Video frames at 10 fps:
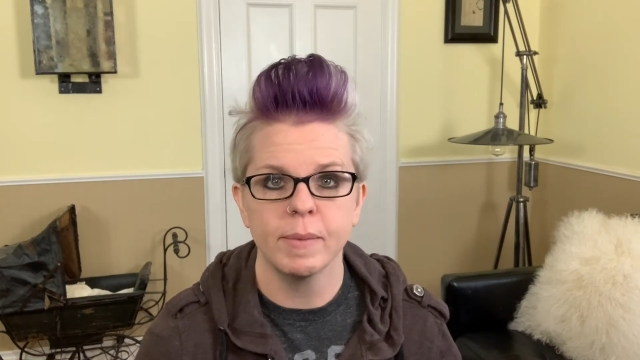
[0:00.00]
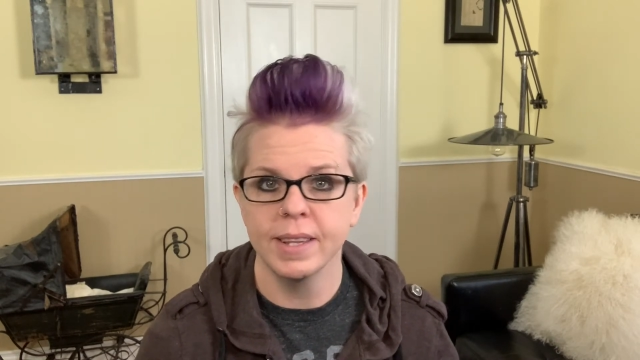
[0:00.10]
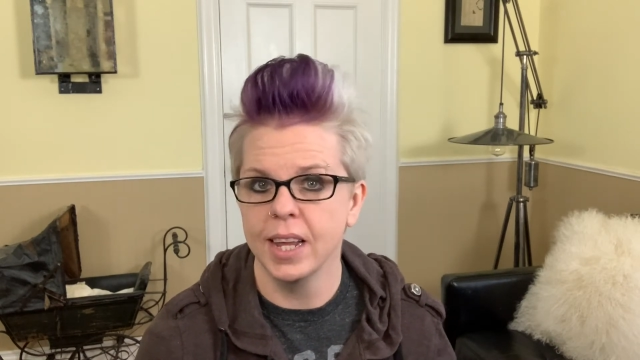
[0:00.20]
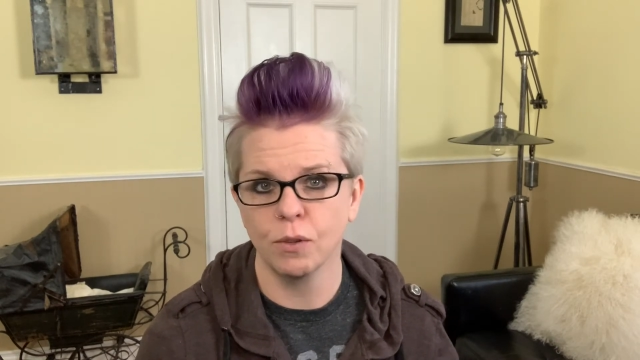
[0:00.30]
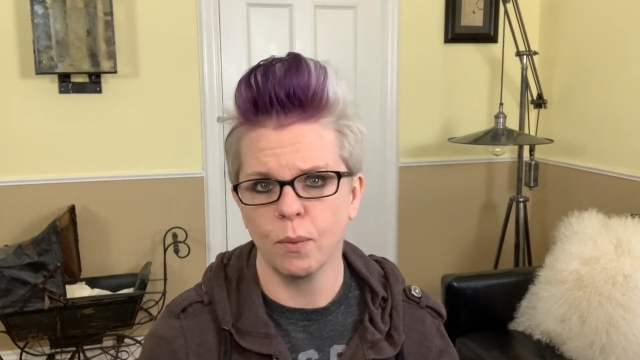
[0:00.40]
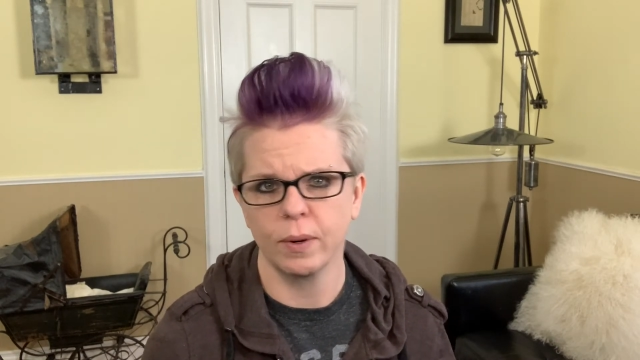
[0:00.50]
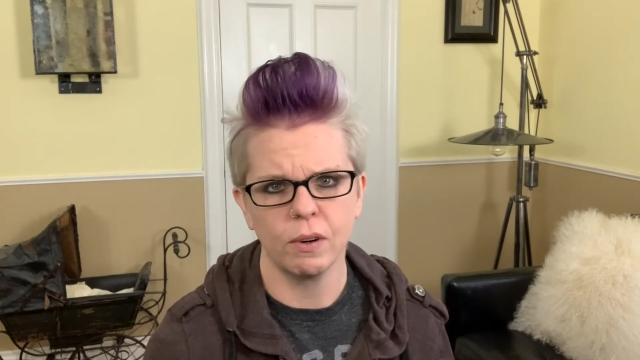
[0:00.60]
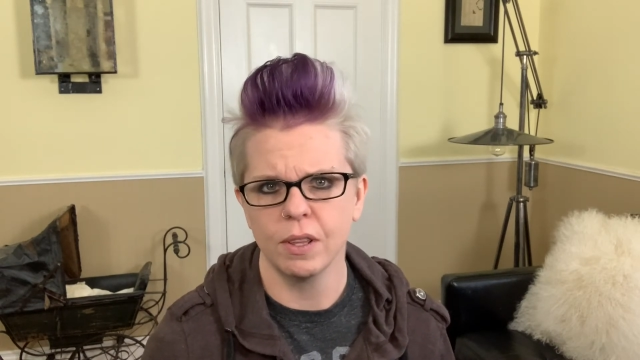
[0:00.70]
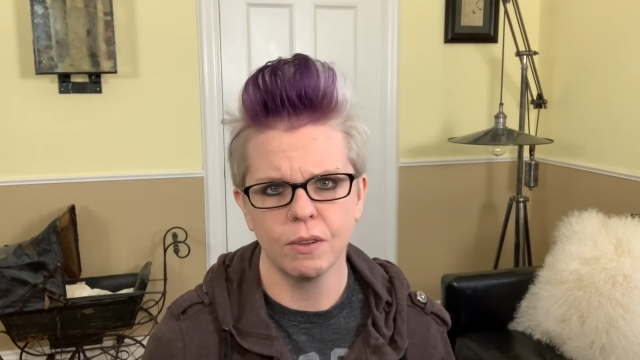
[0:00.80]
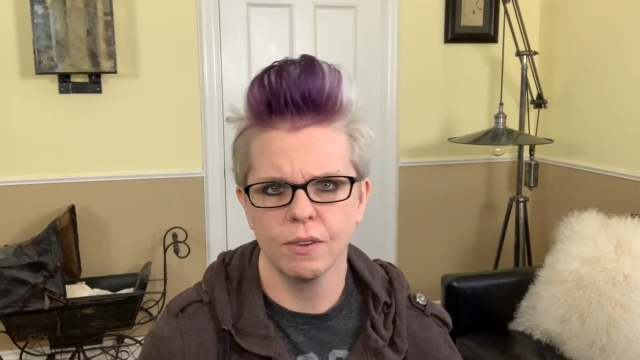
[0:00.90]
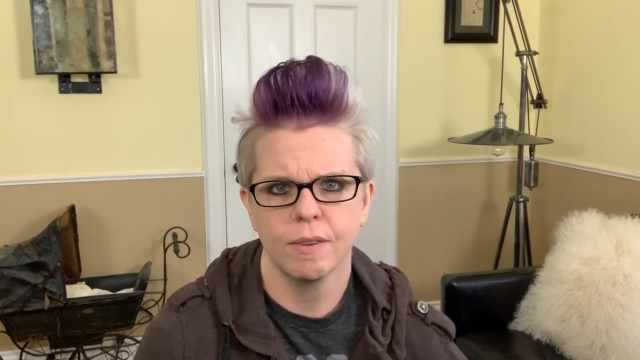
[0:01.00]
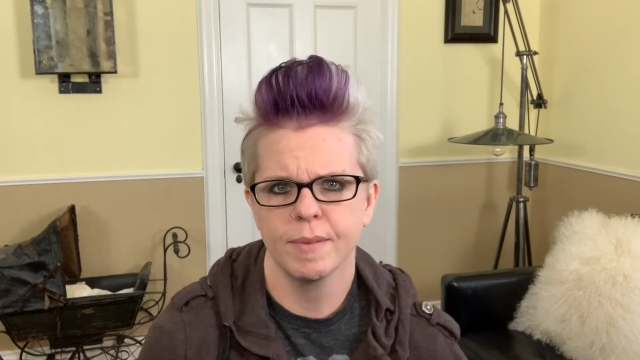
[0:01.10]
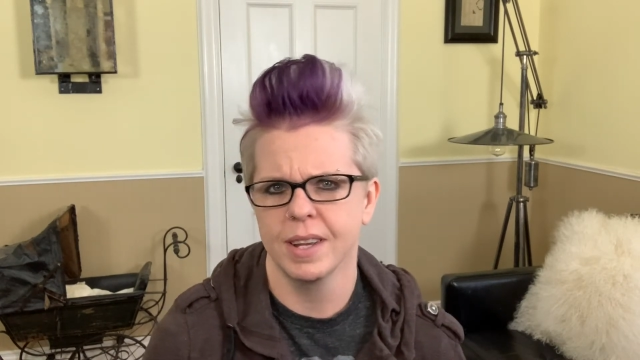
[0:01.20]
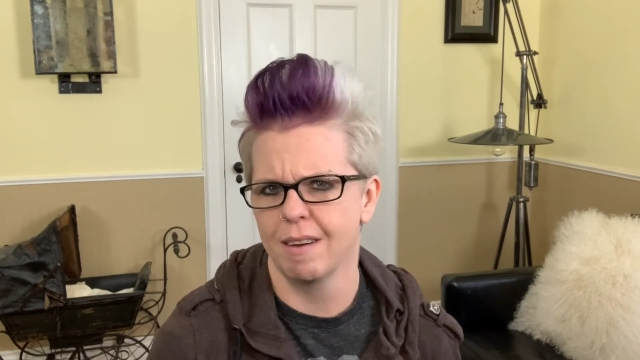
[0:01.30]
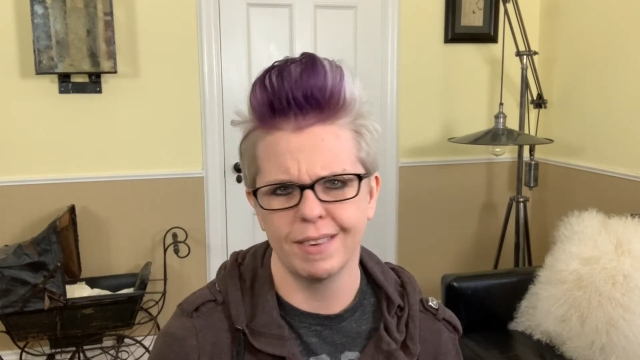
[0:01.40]
mistakes when we're going through some
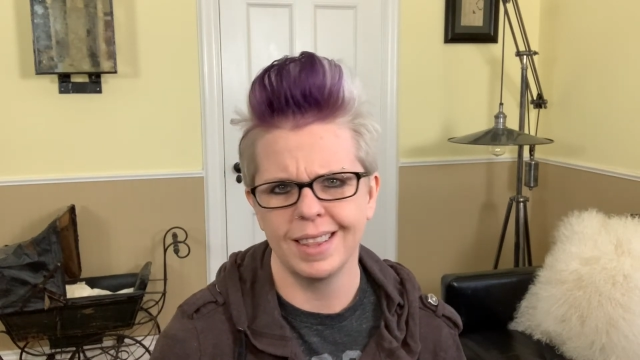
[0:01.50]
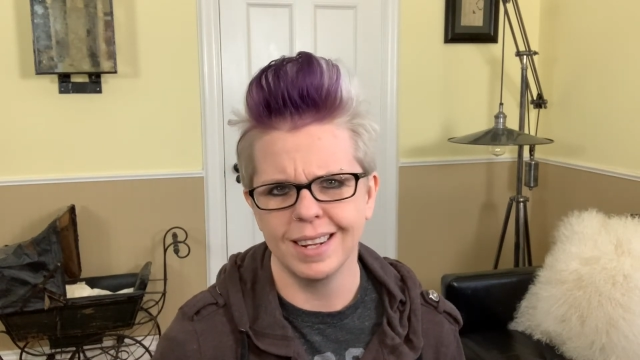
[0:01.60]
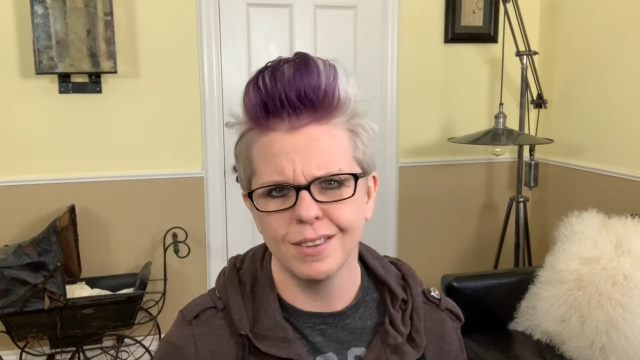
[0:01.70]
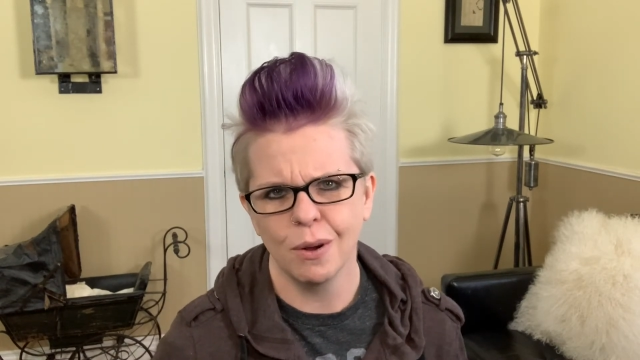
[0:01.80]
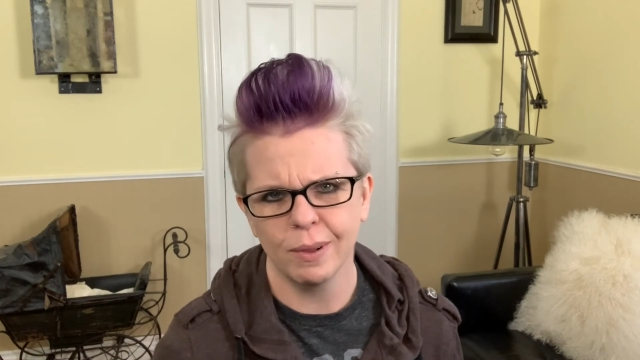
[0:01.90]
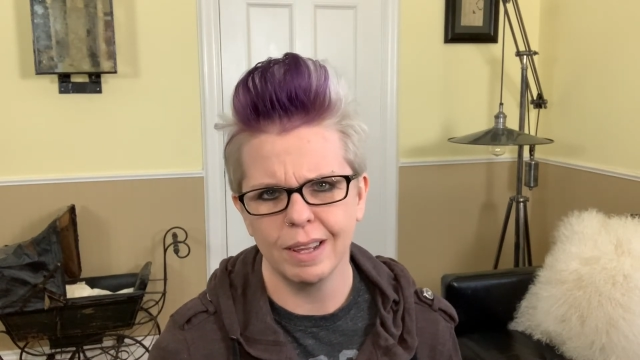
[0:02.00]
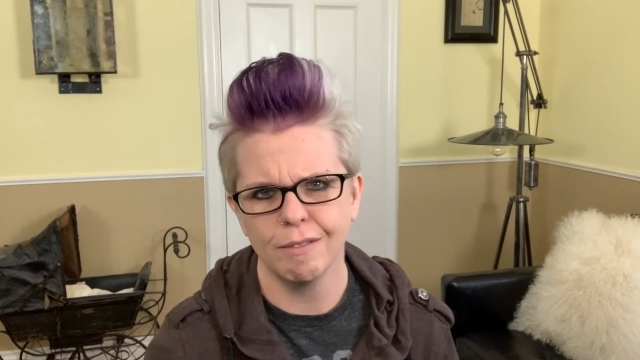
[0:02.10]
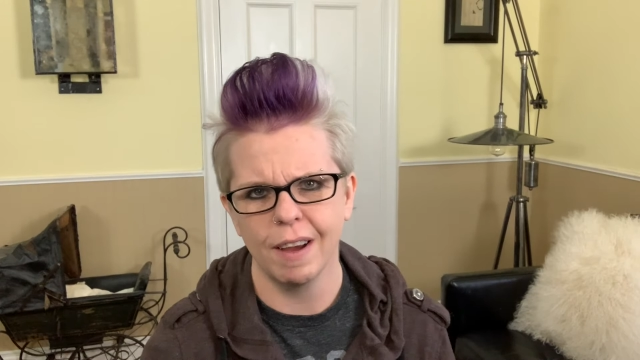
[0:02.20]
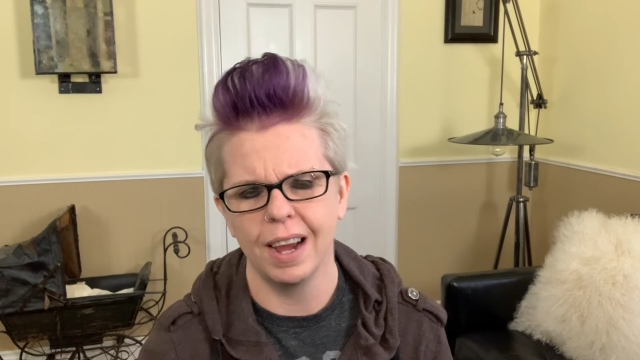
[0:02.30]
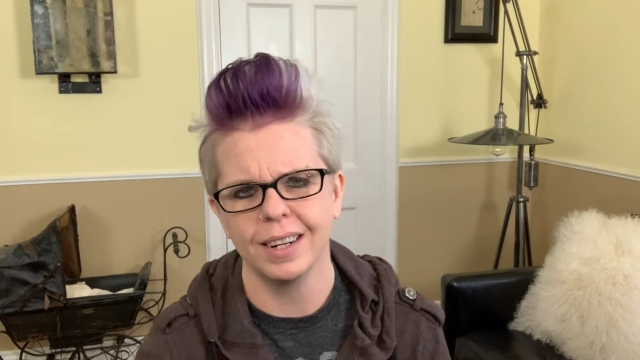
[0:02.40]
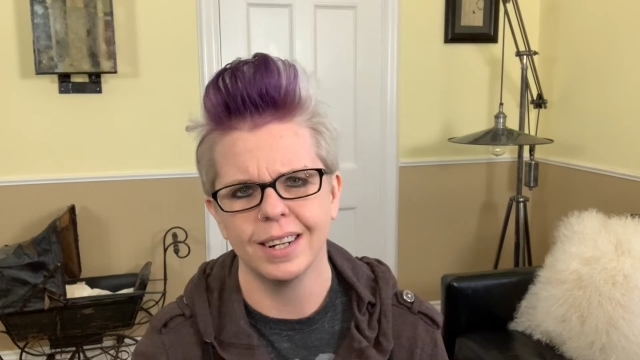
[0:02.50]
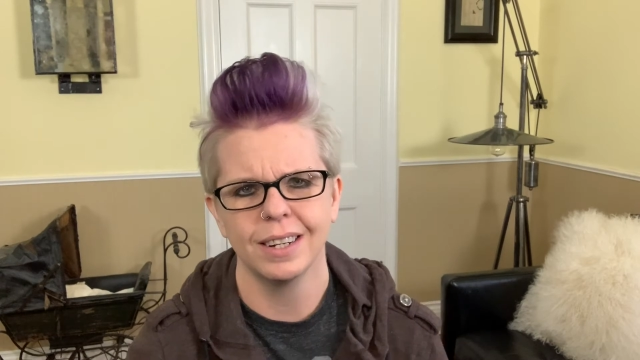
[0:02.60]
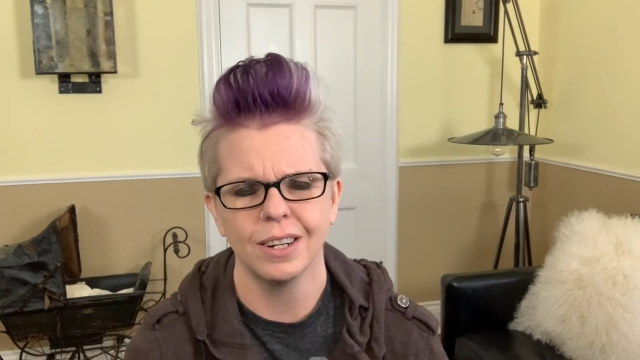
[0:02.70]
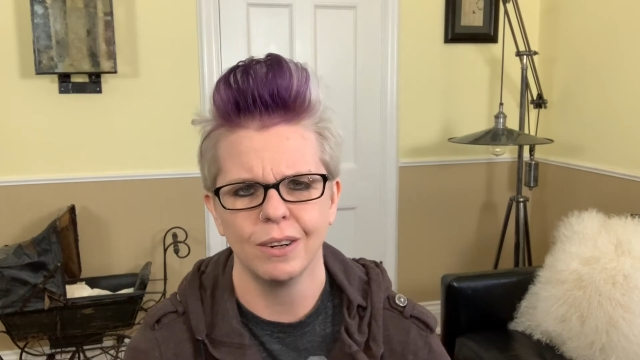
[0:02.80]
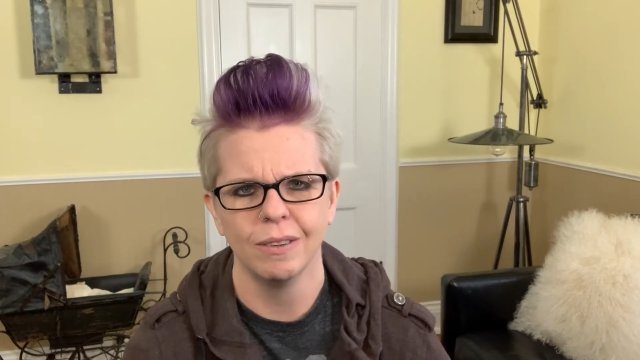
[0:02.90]
stuff, and that's totally fine. And,
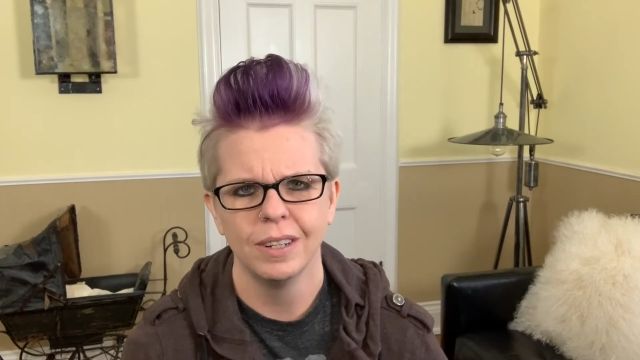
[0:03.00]
you know,